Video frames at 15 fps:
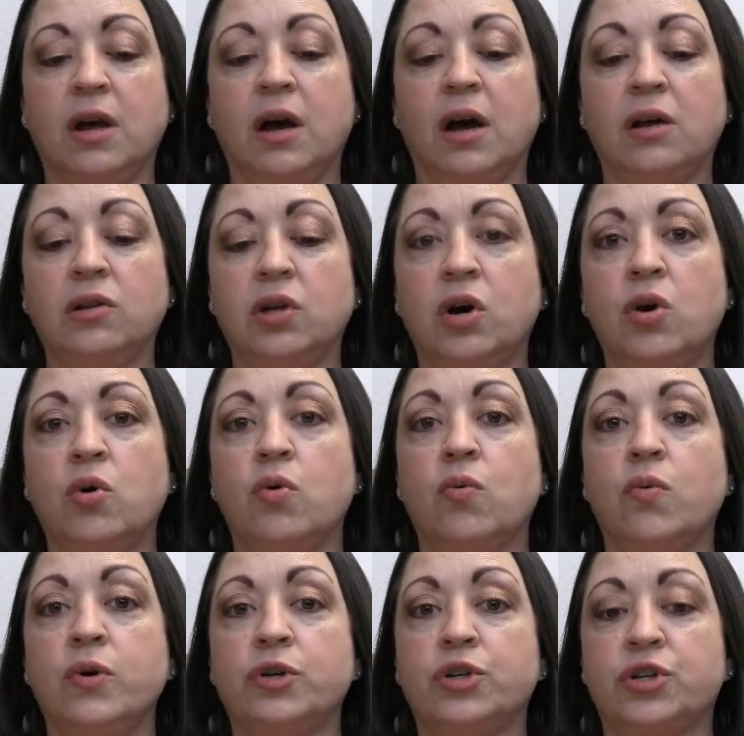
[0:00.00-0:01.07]
A low
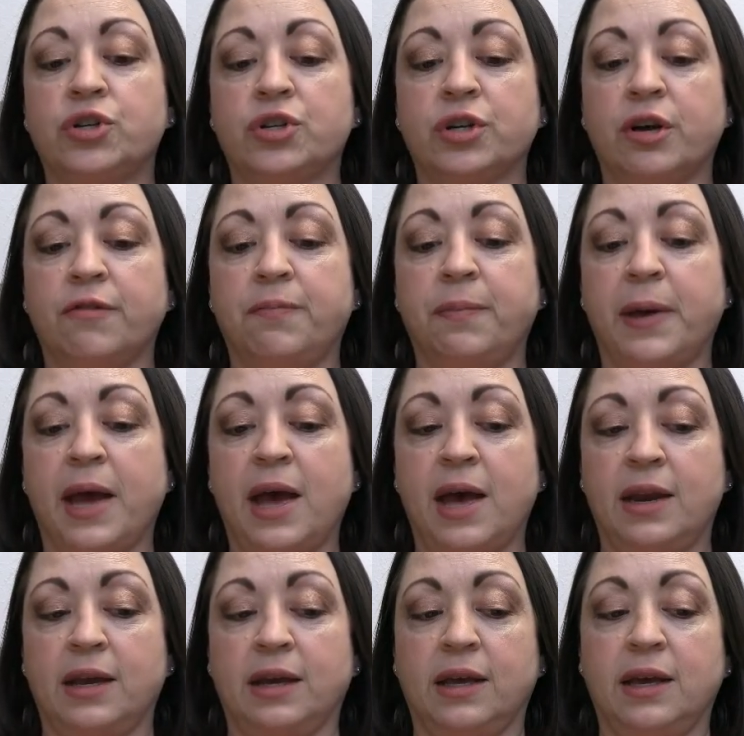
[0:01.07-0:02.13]
whoosh of
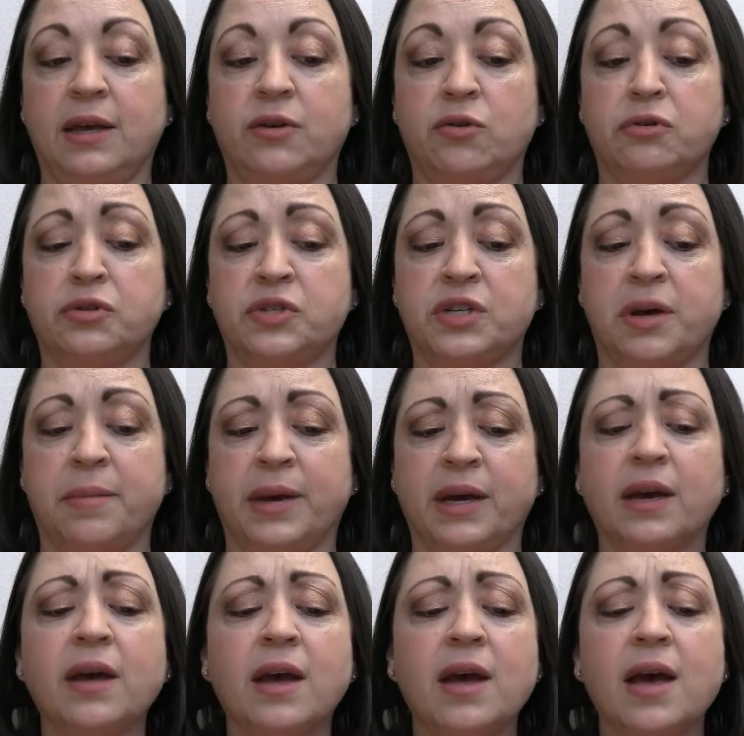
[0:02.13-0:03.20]
panic hit her stomach
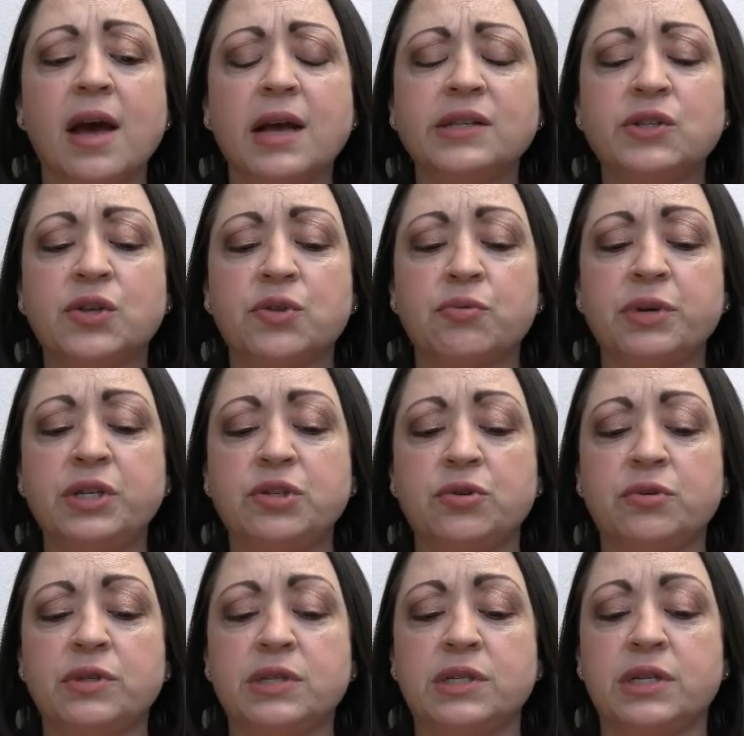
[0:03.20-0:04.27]
as the three
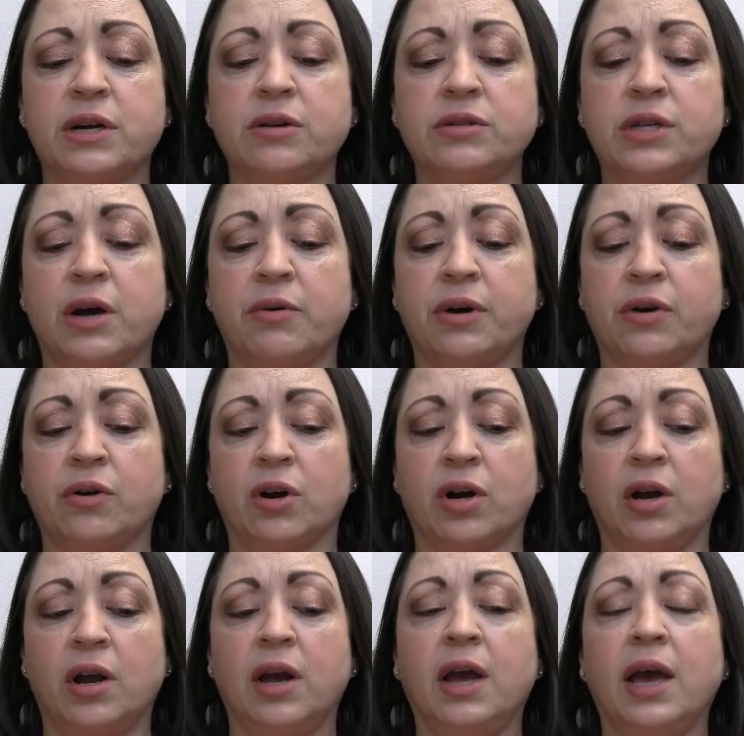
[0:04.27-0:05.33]
students stared down at
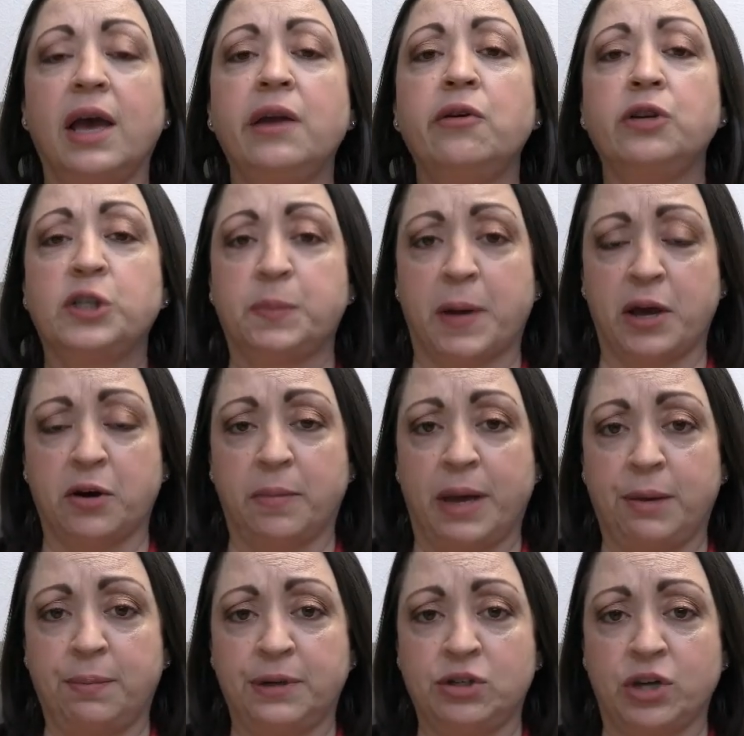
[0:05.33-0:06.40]
her and her Spider
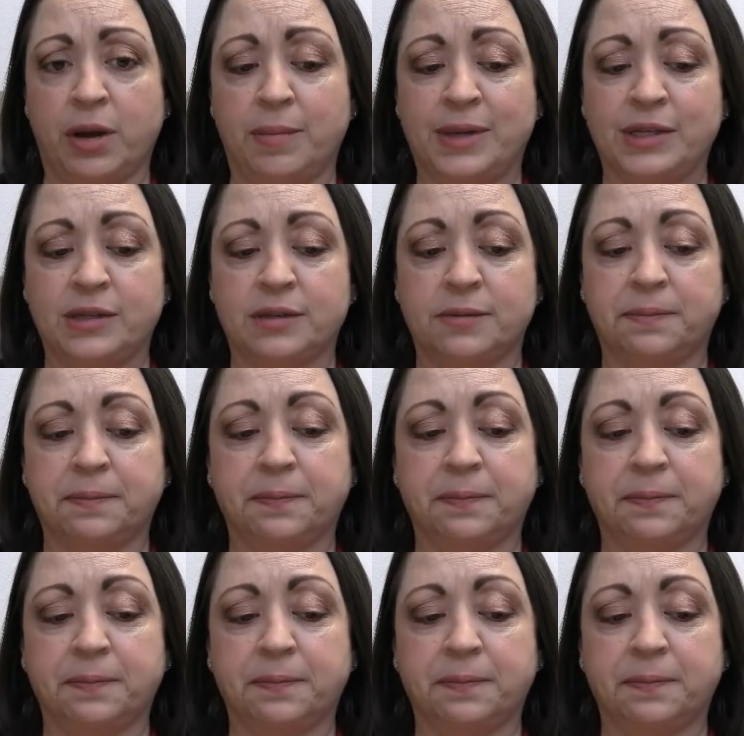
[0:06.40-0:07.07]
Man pajamas.